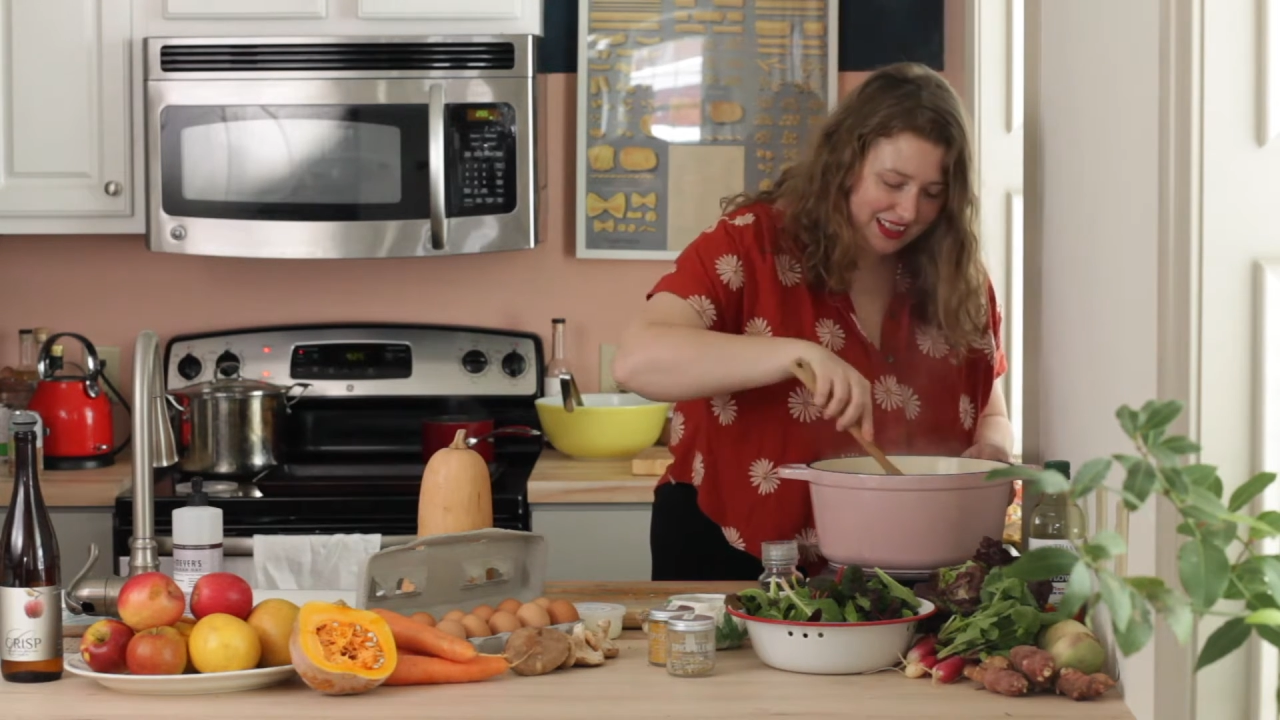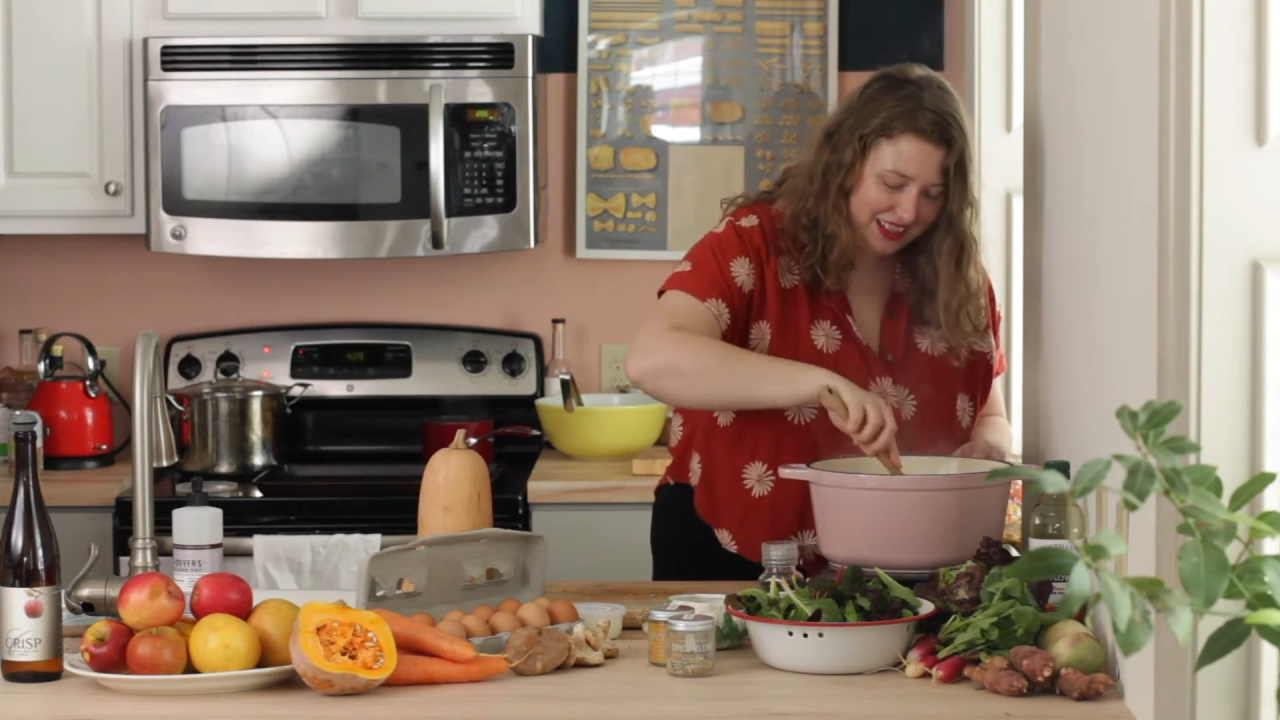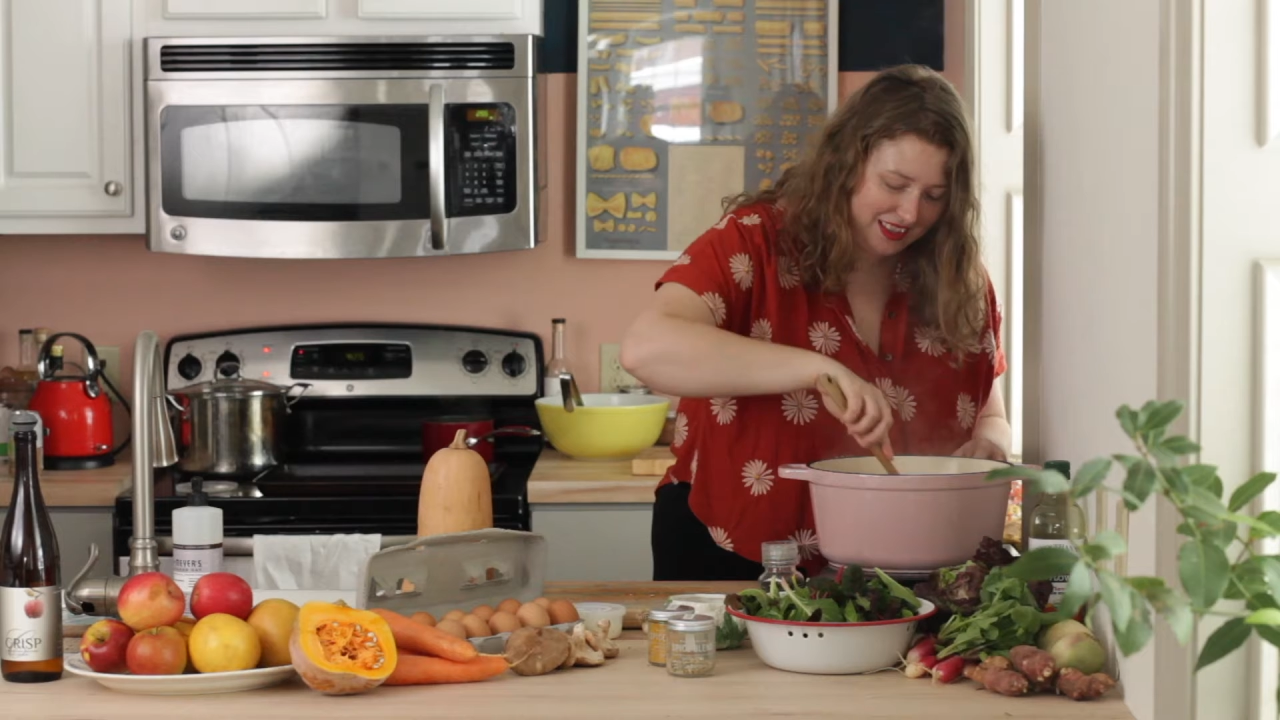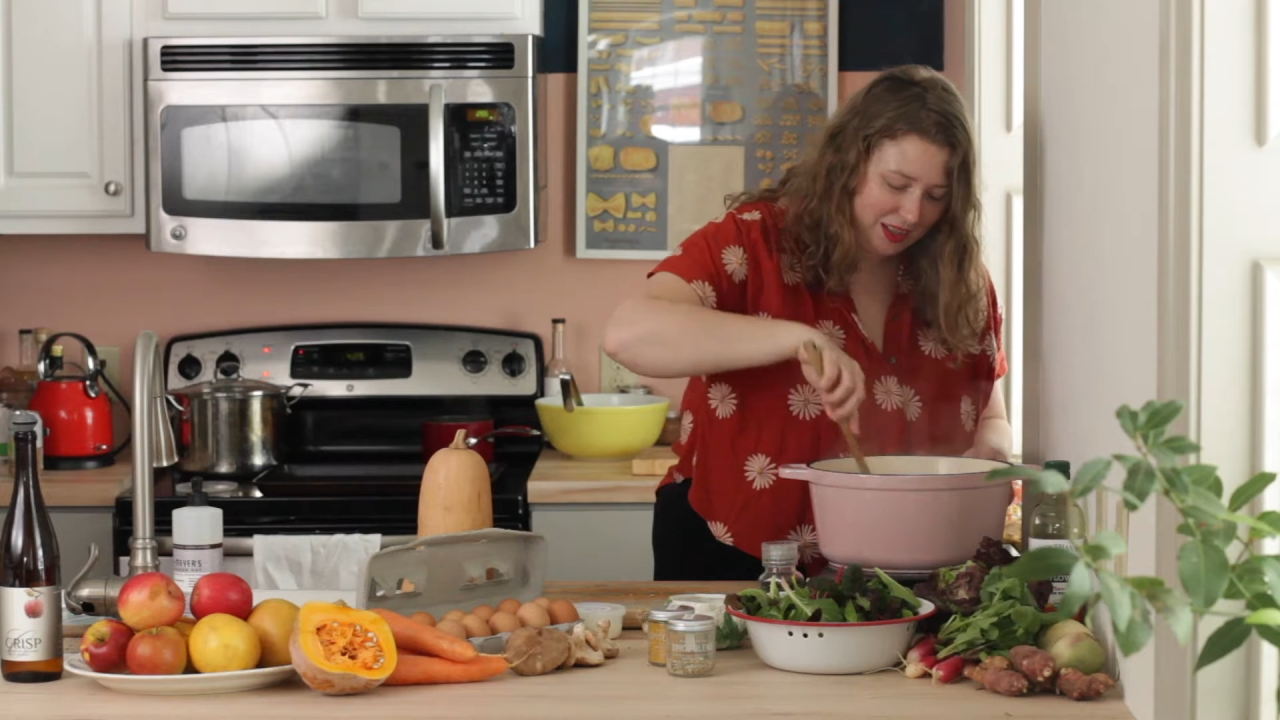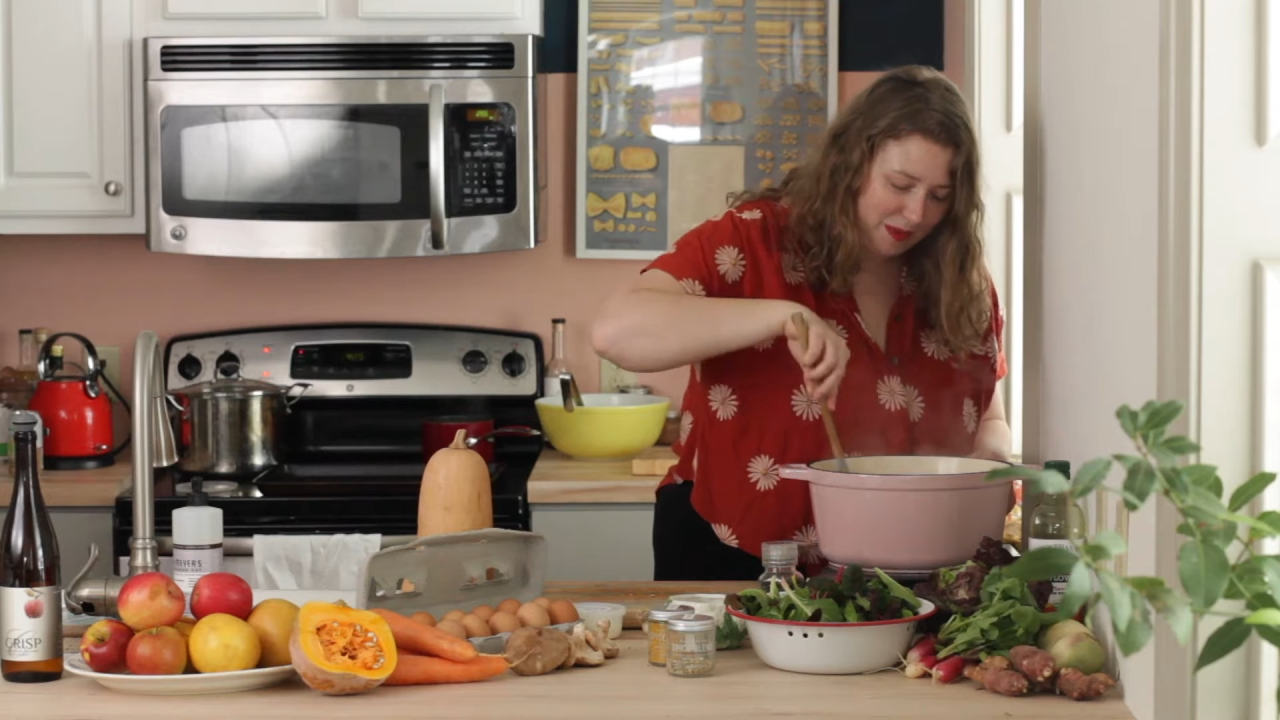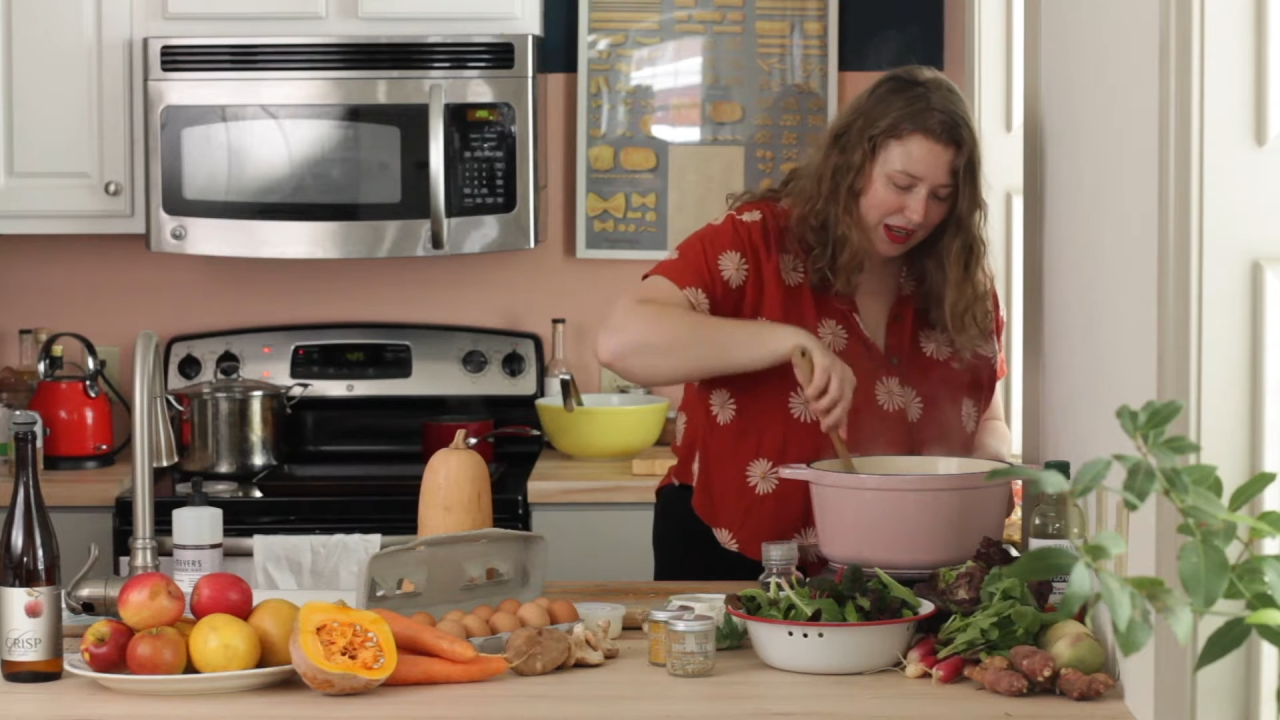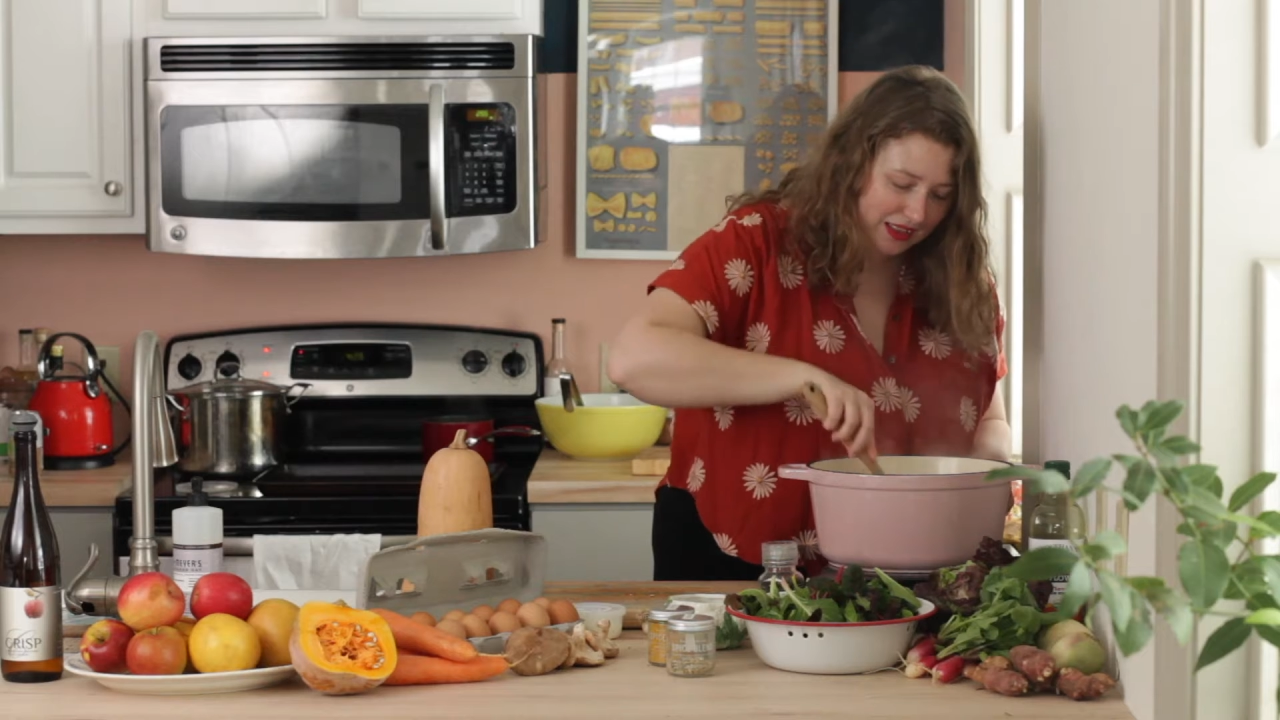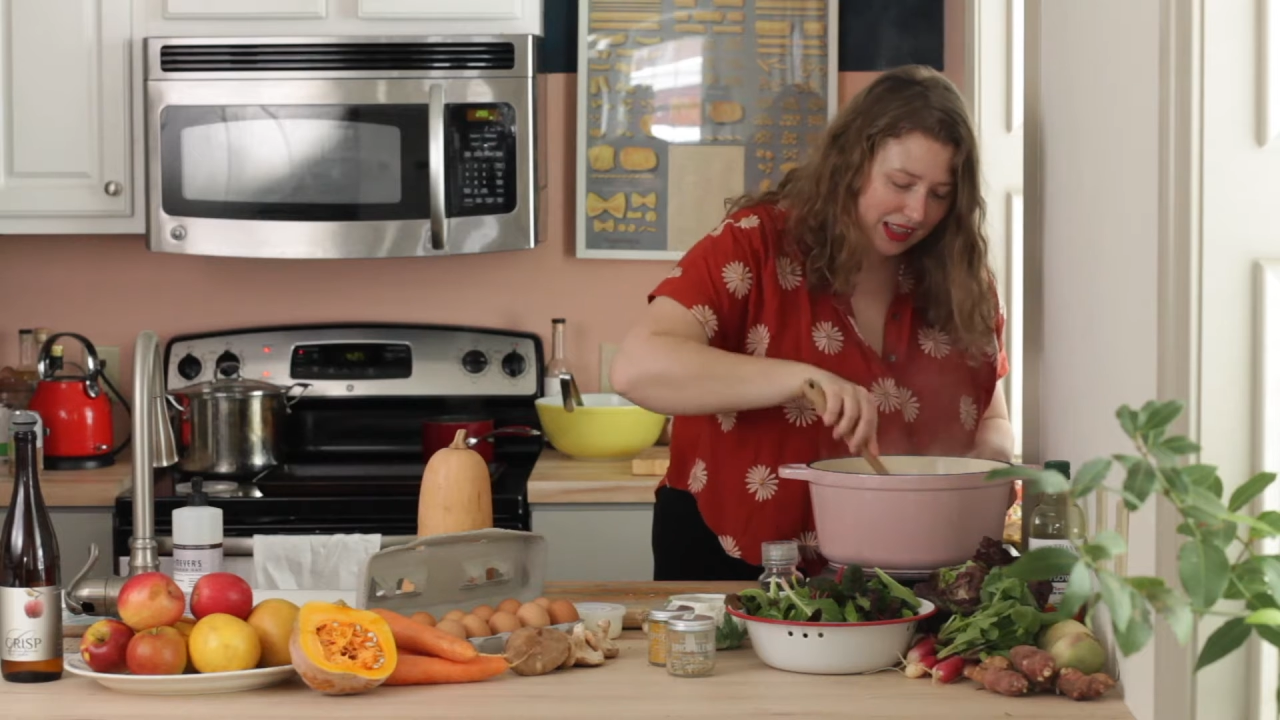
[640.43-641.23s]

So my